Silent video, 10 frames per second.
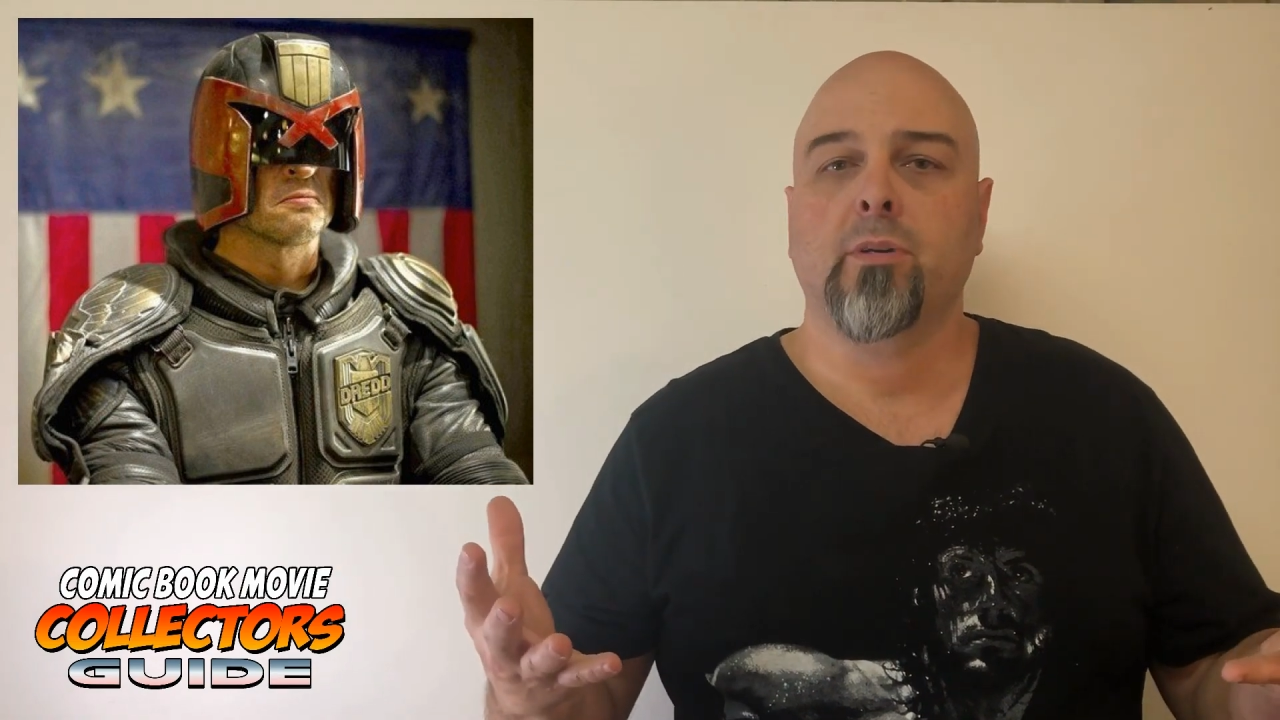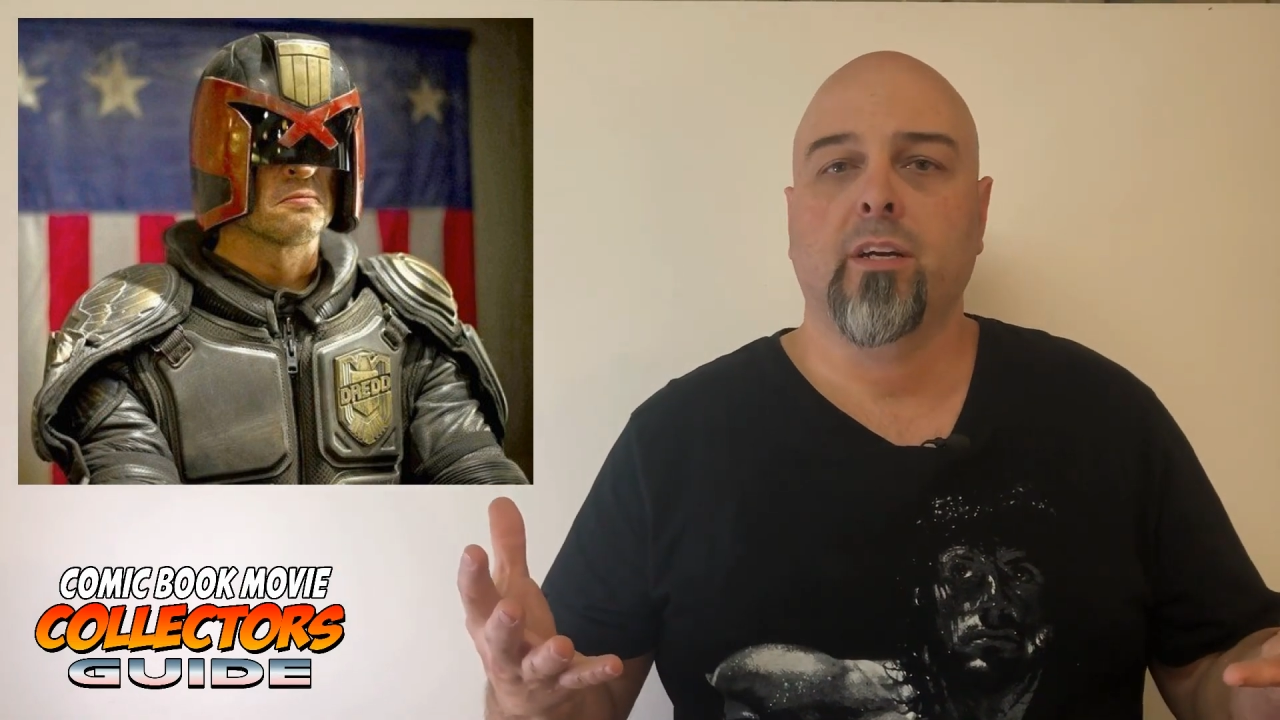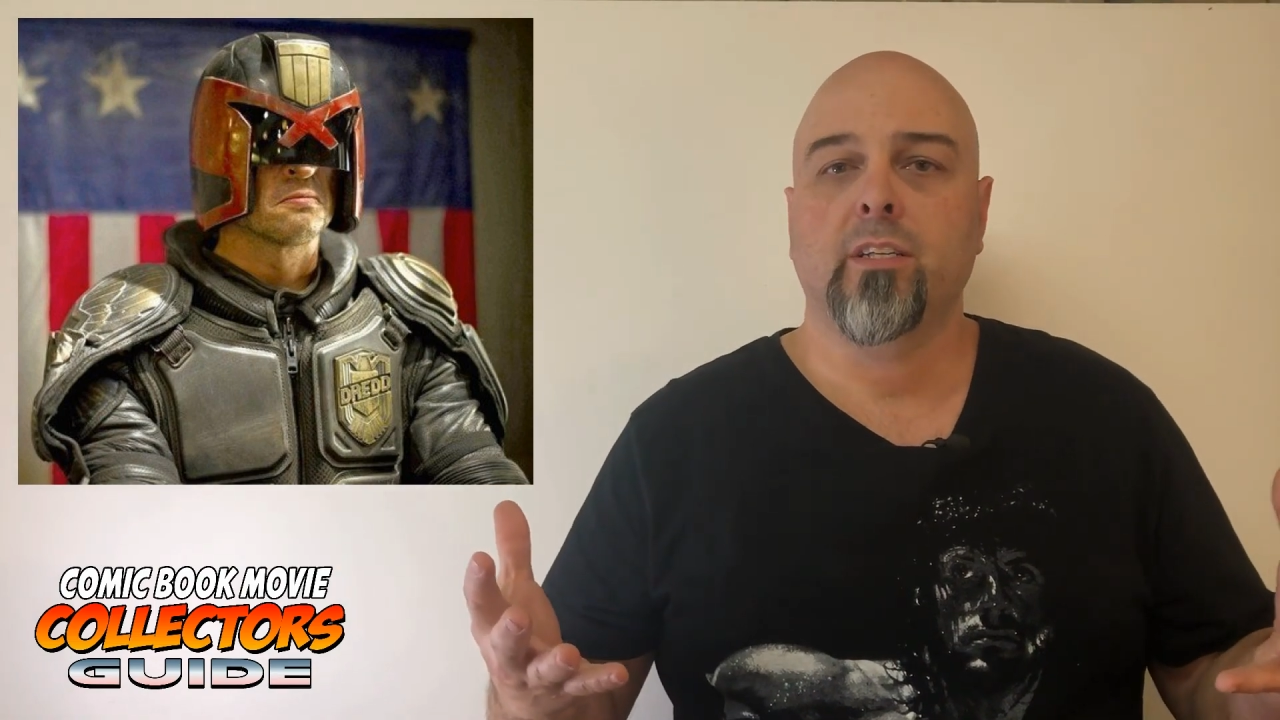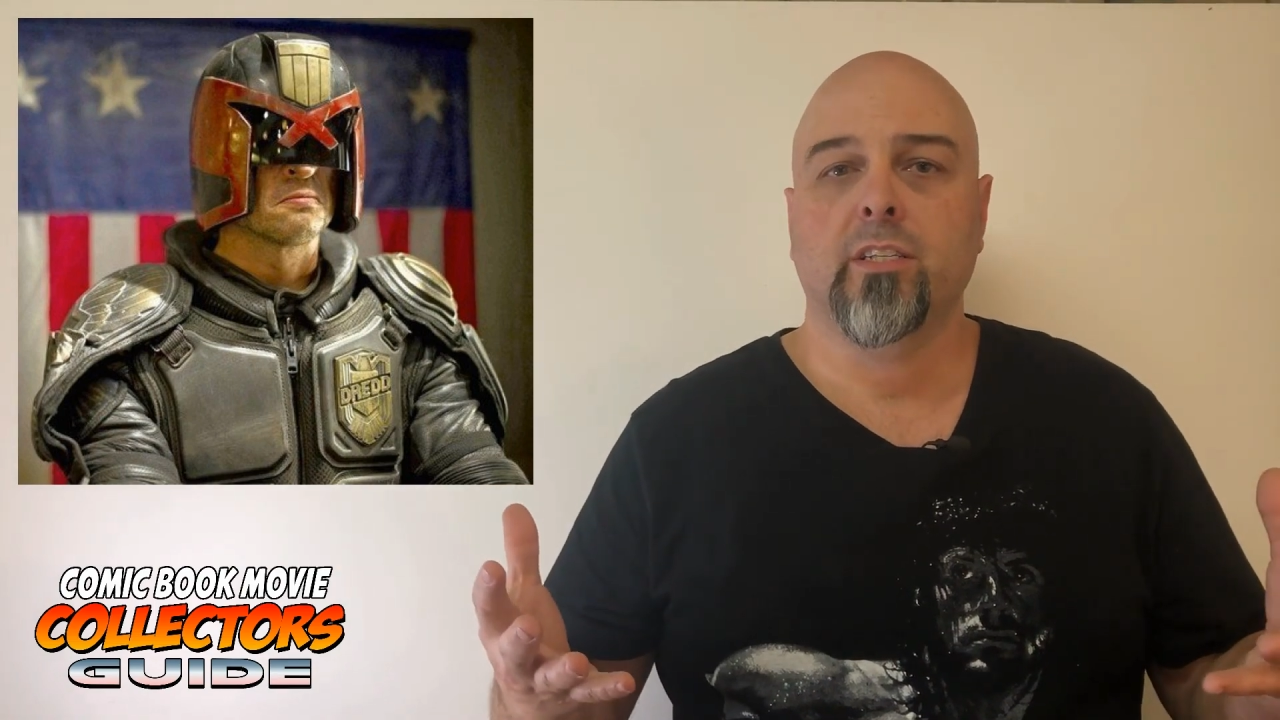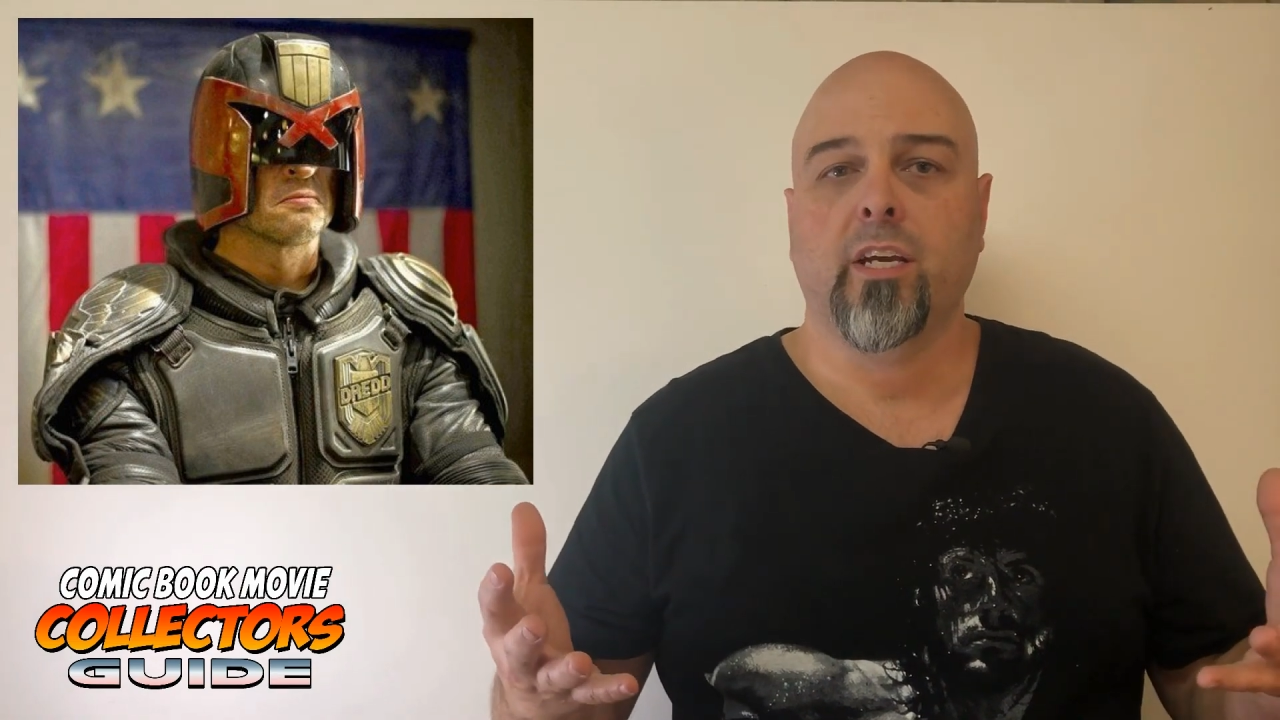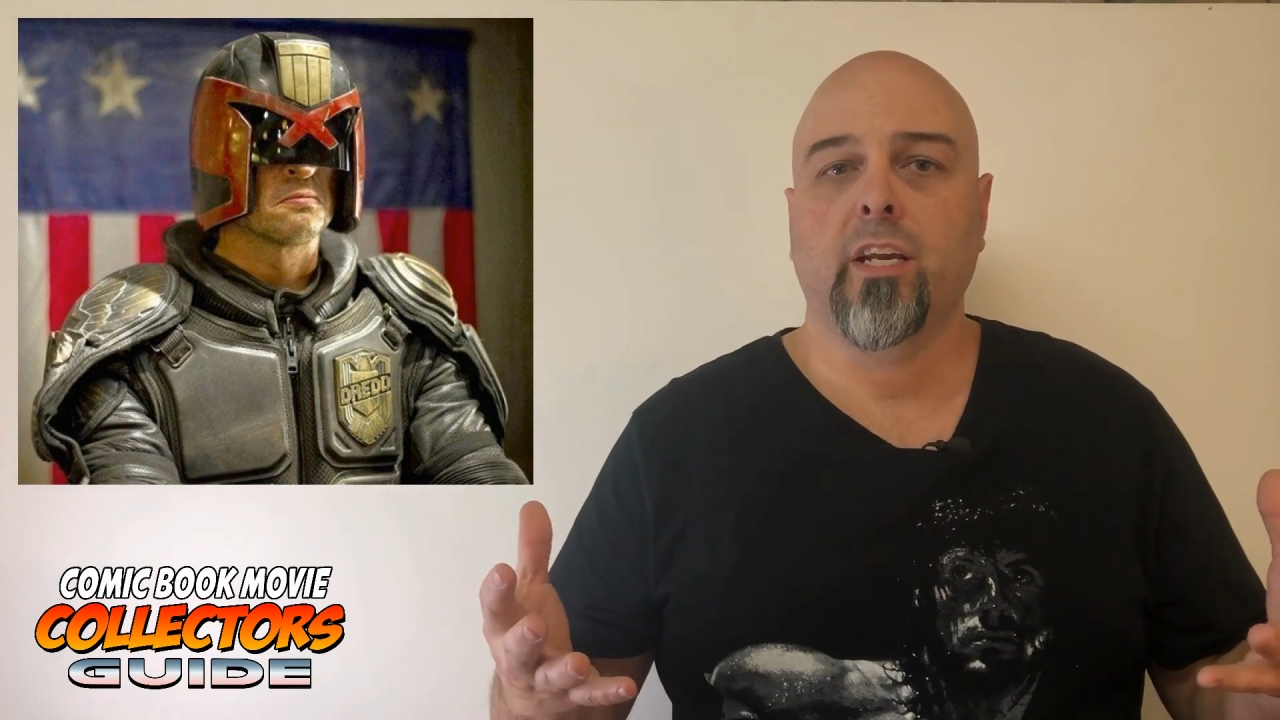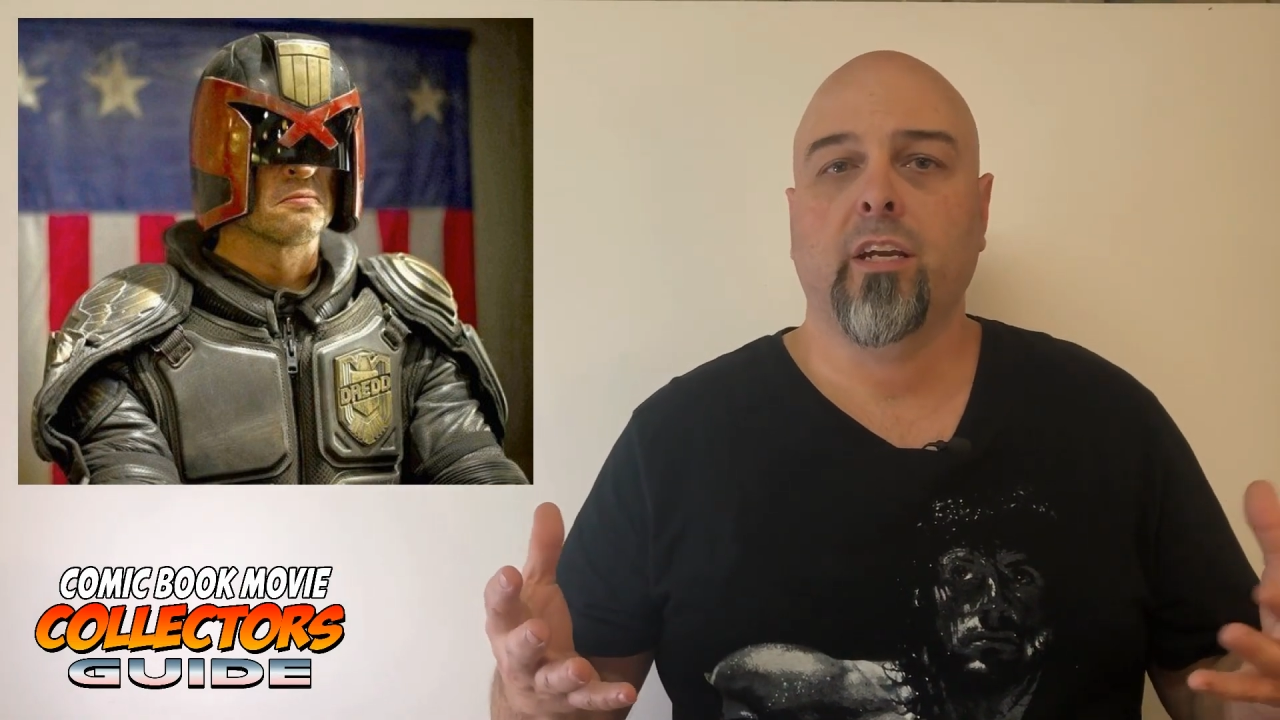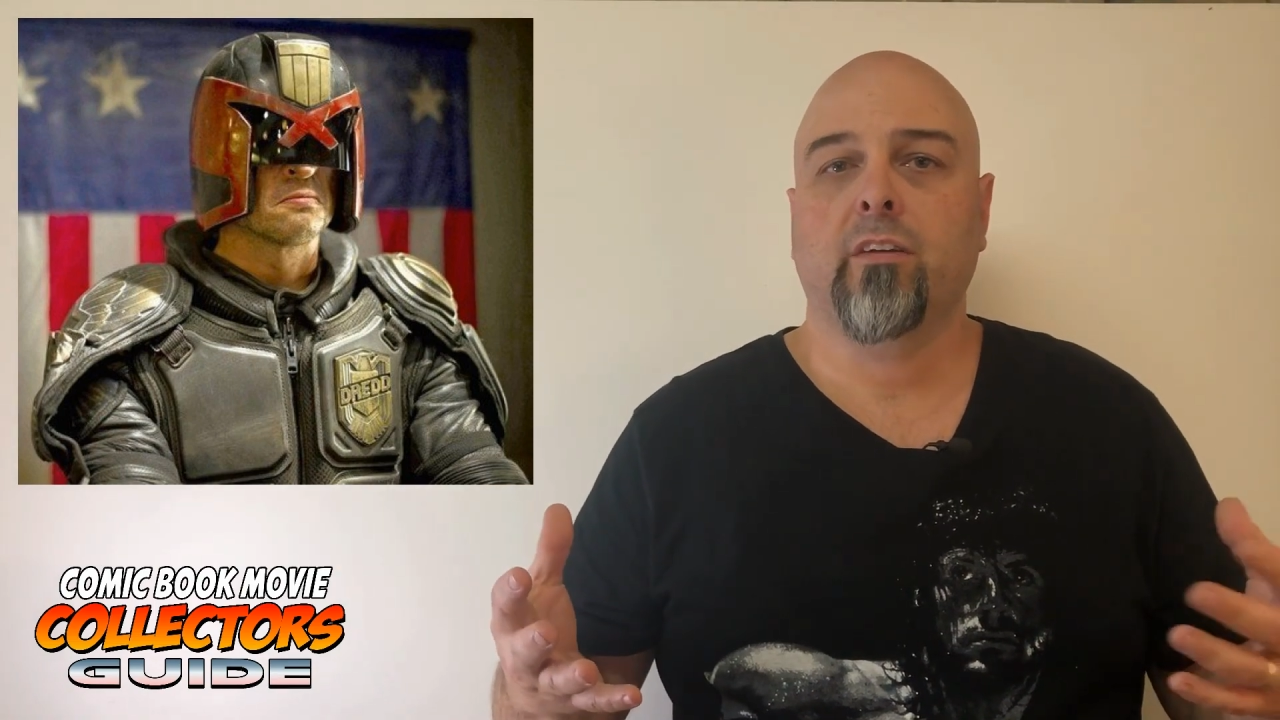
understanding